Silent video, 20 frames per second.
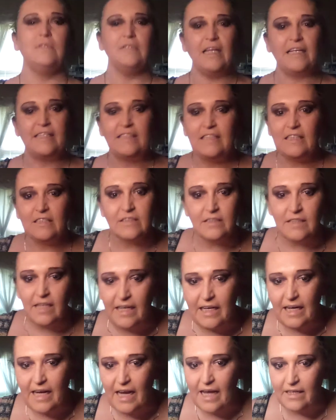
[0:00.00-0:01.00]
Like, this
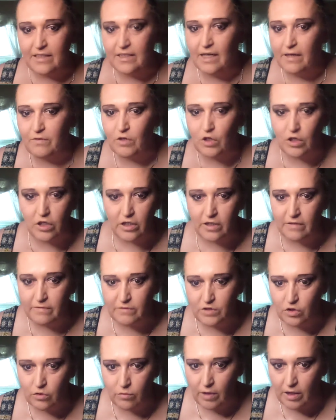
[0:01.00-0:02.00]
lady had never heard
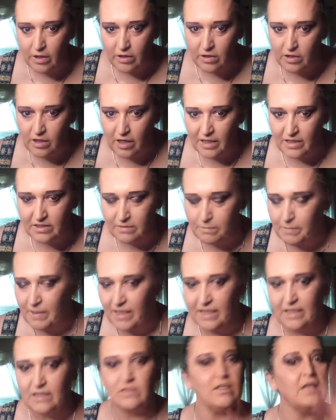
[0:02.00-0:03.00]
of Gerard
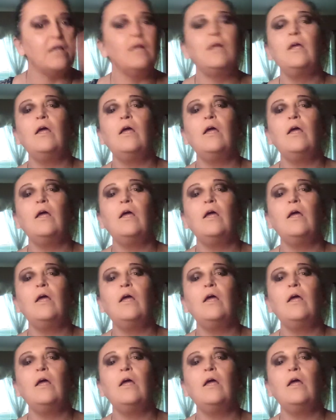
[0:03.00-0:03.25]
Cosmetics.